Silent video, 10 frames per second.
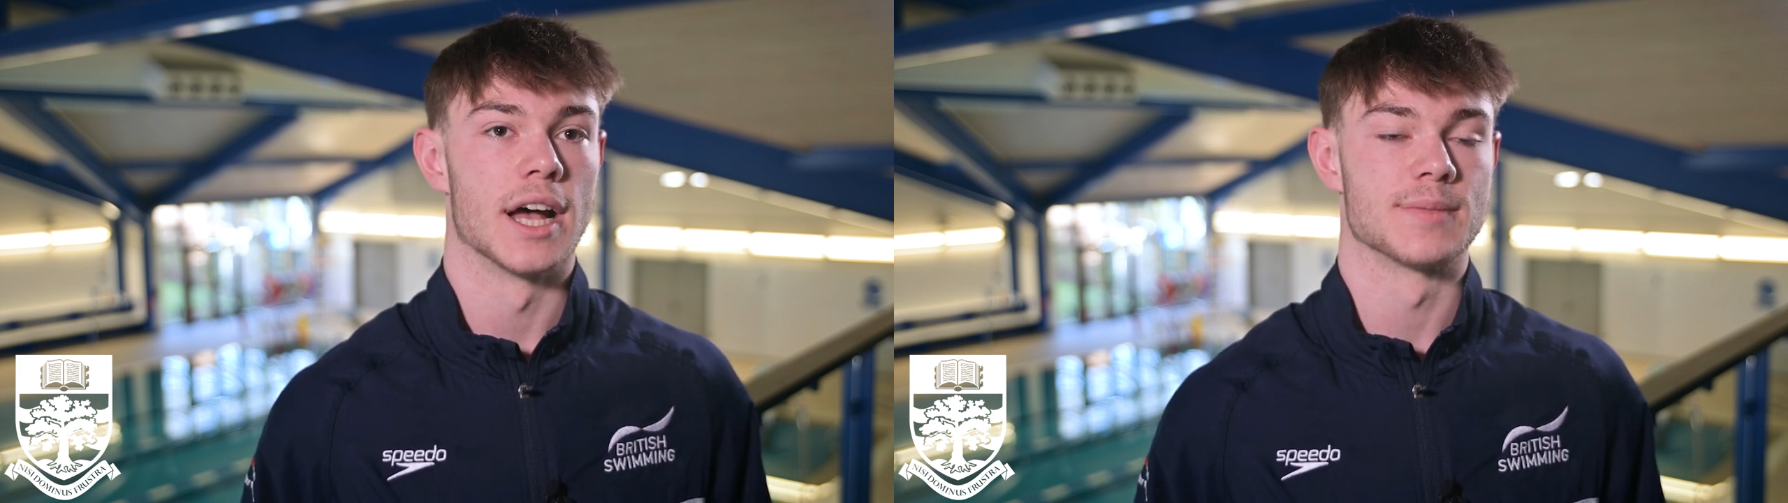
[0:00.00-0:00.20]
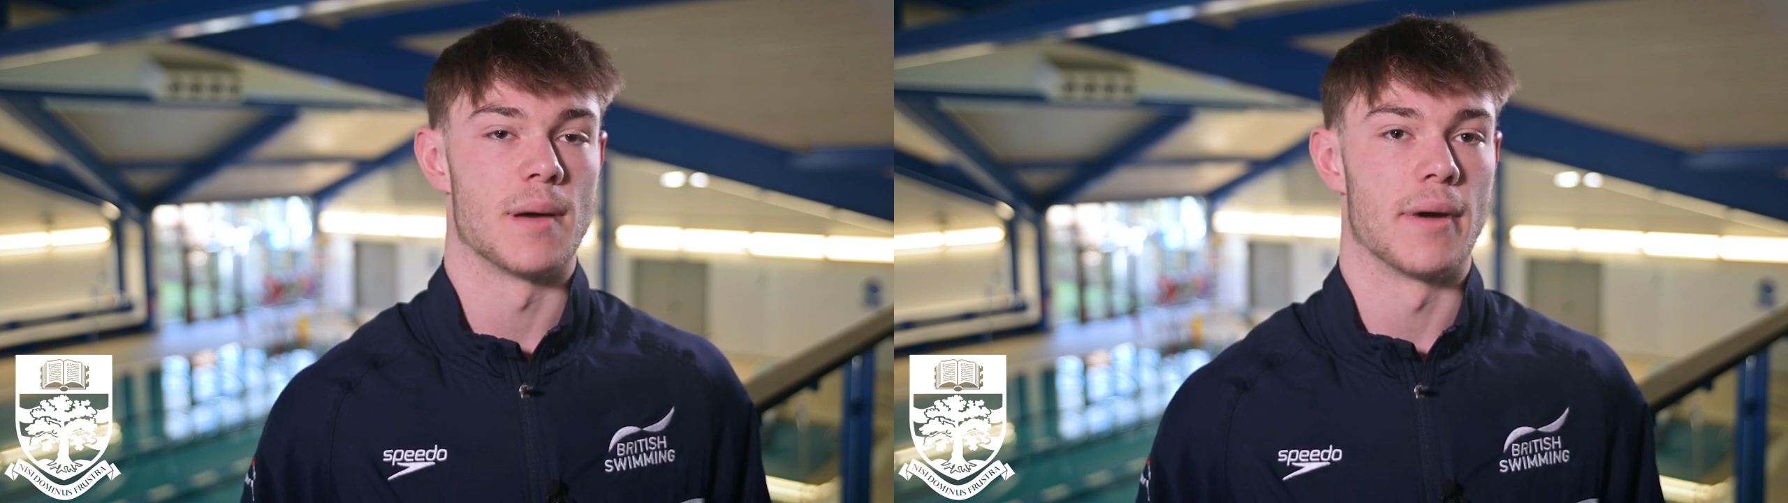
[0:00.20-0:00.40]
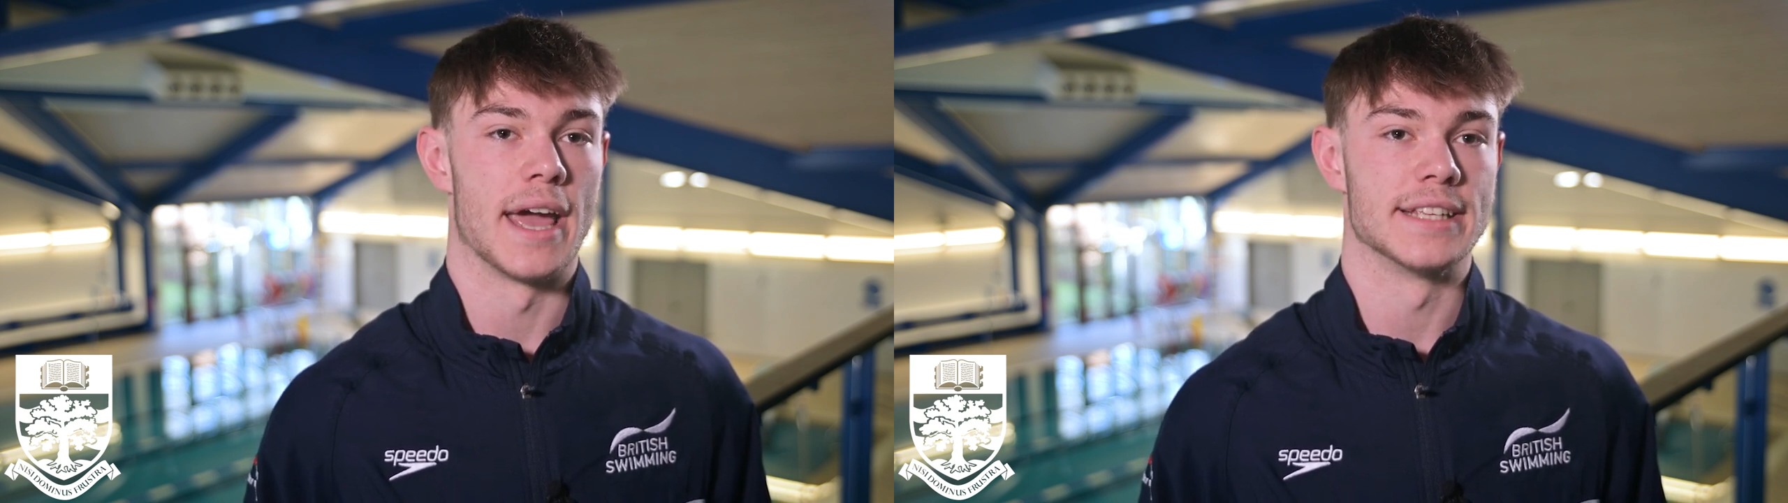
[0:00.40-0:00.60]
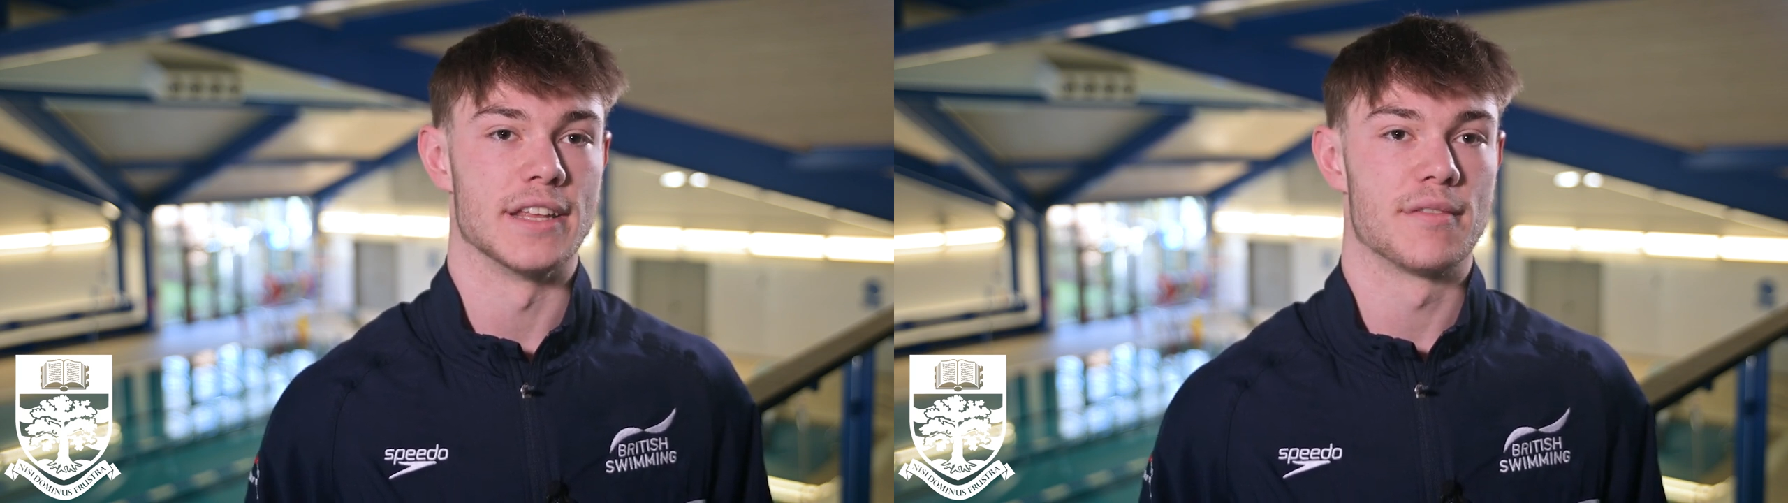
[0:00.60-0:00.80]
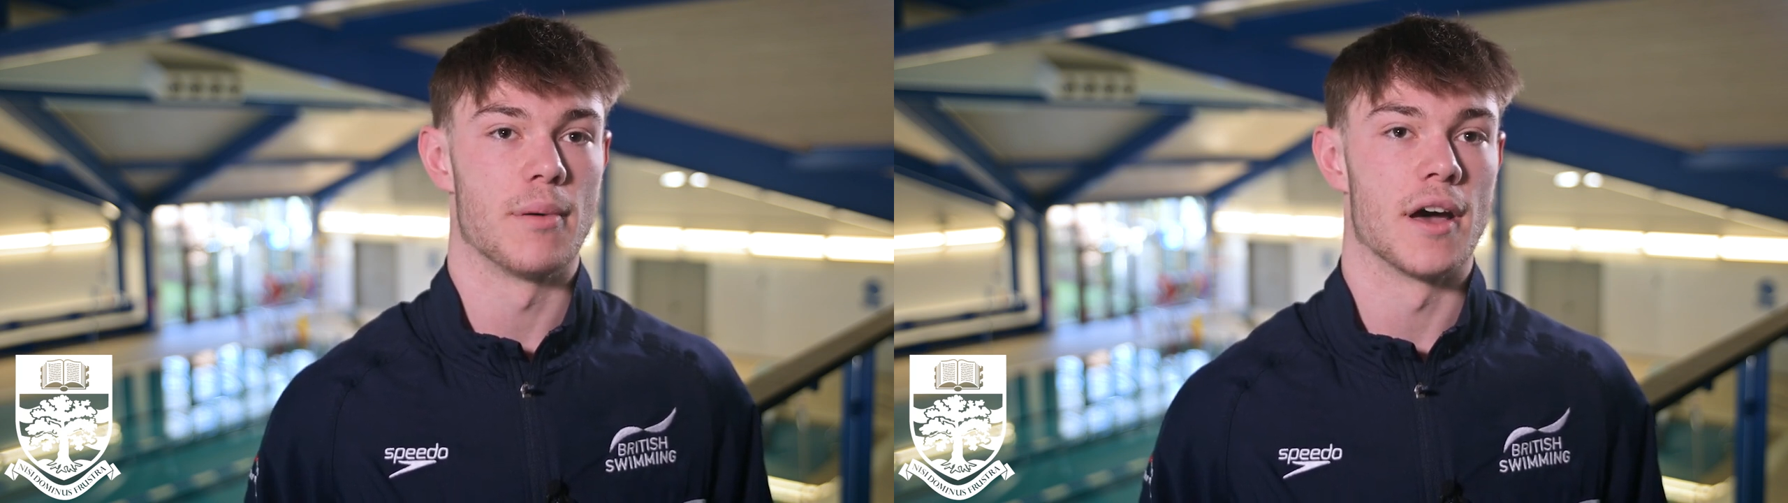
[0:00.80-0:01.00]
I spent my
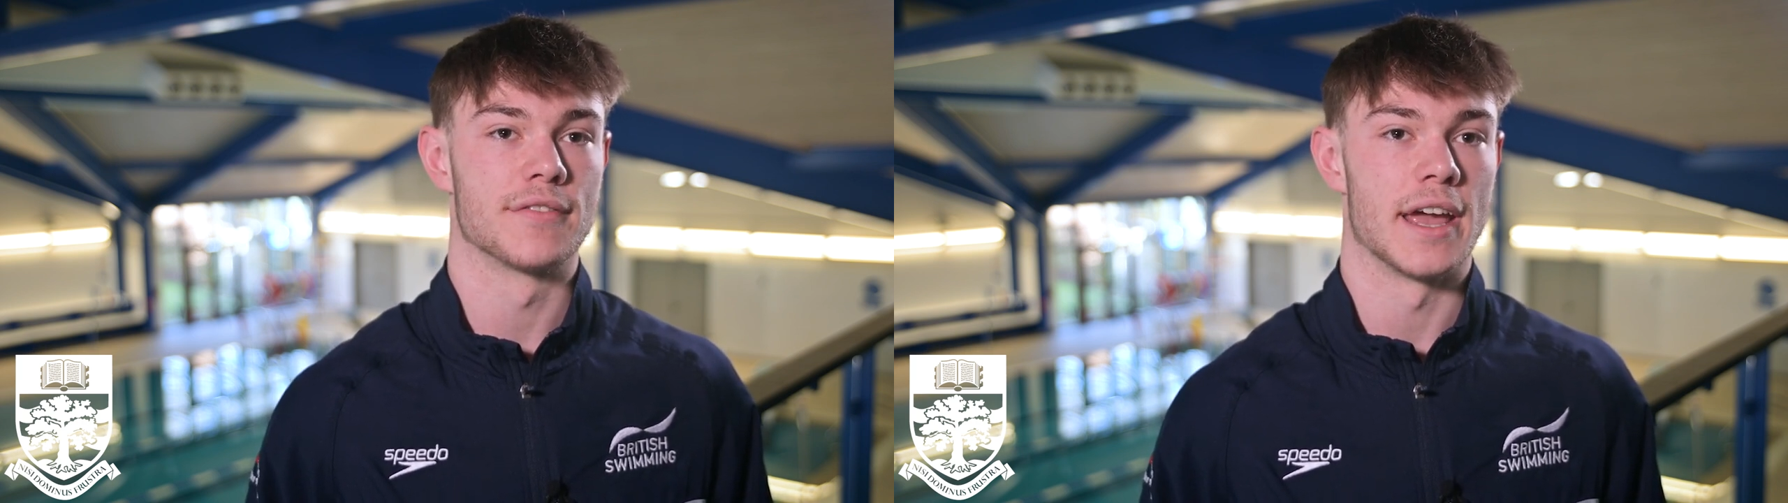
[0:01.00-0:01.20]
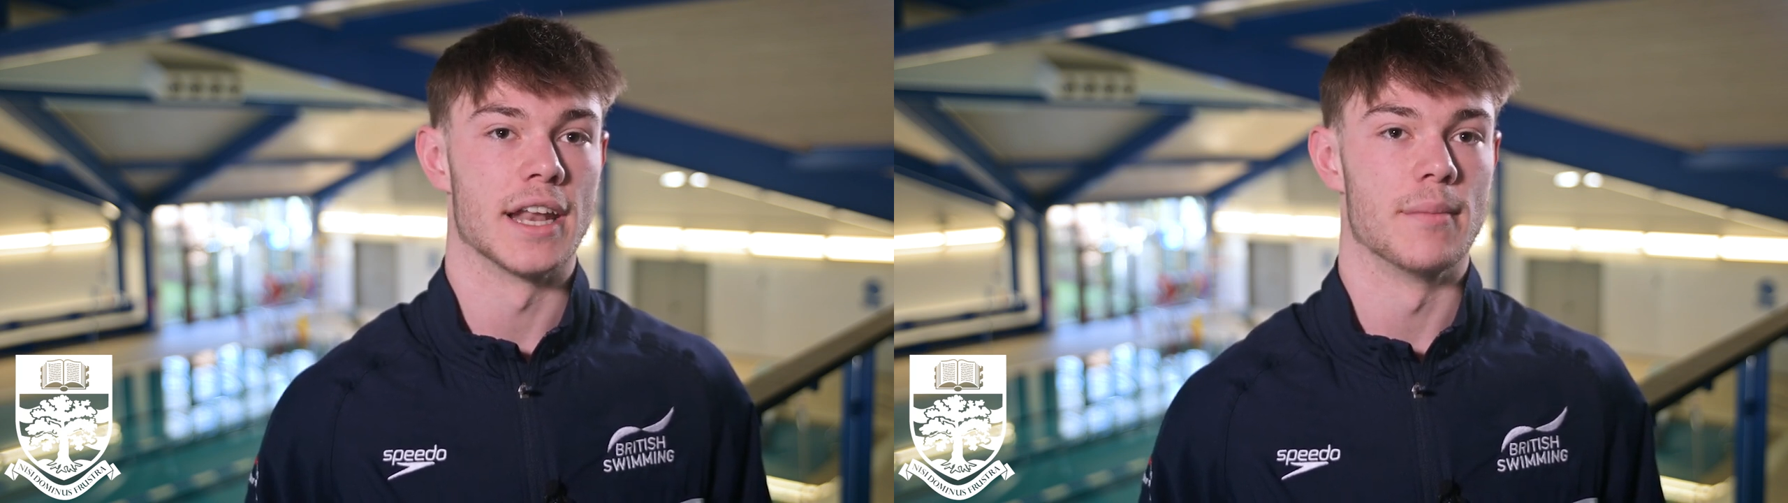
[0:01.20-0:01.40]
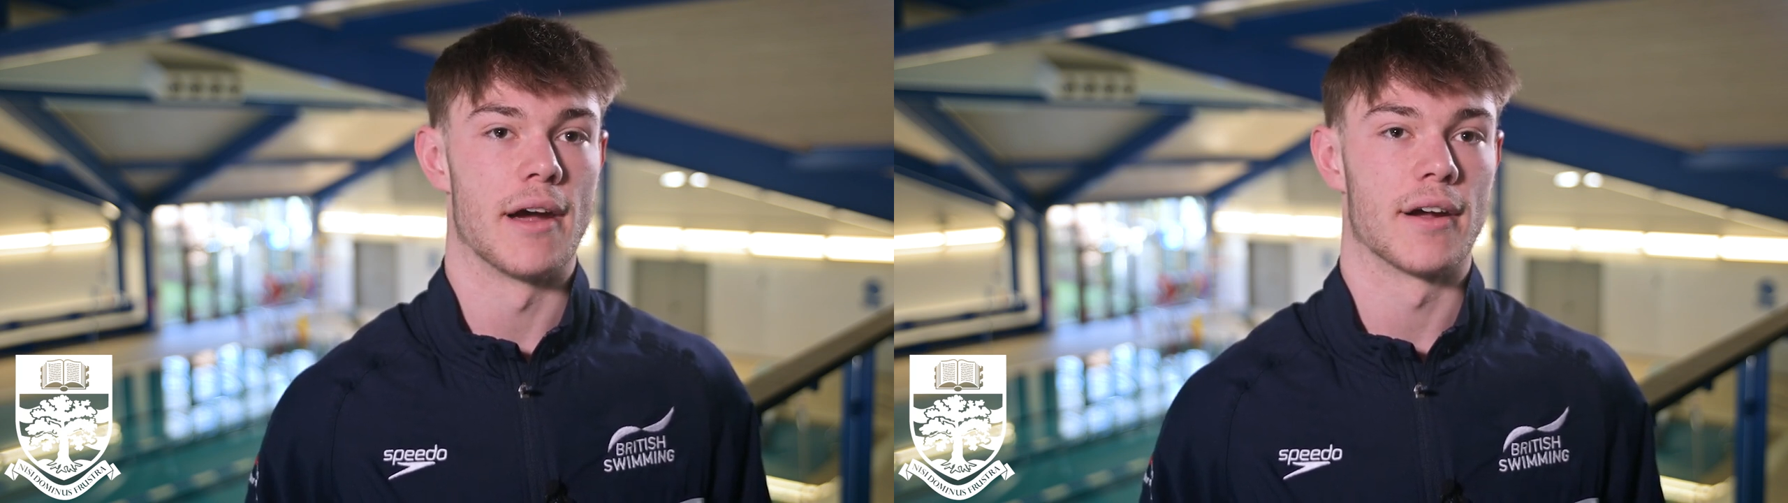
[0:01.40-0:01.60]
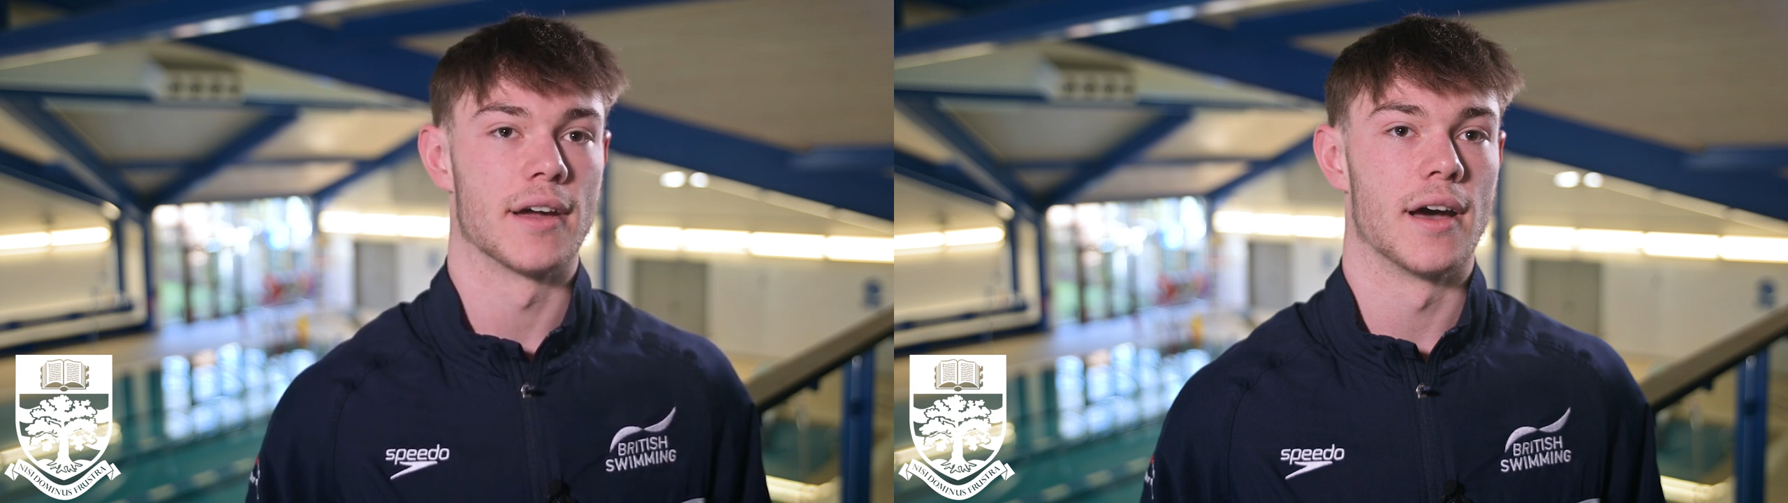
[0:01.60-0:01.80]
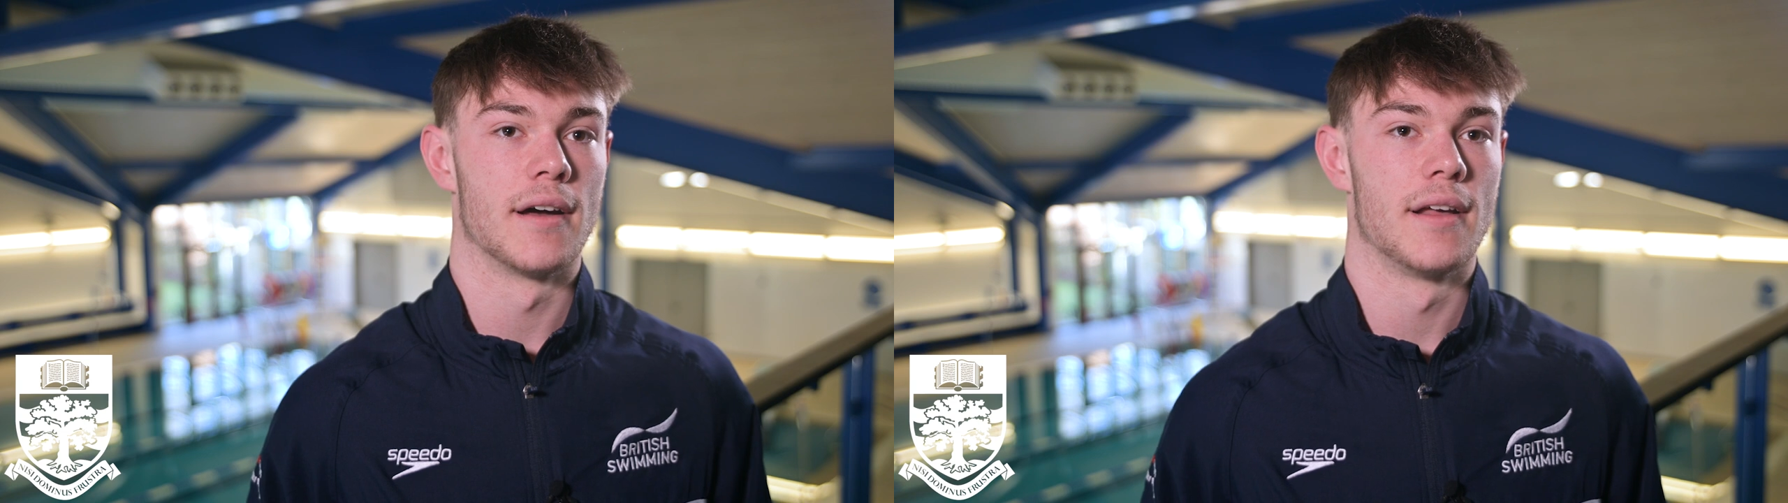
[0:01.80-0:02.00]
18th birthday in
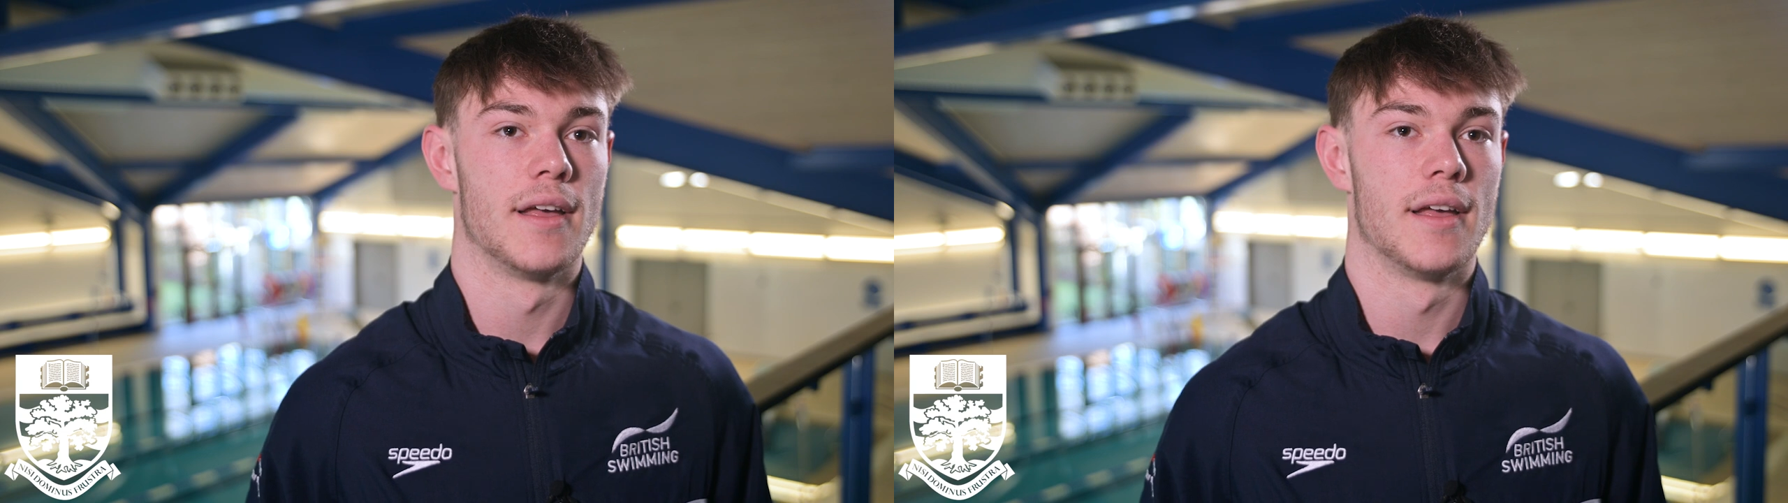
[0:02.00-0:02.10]
America,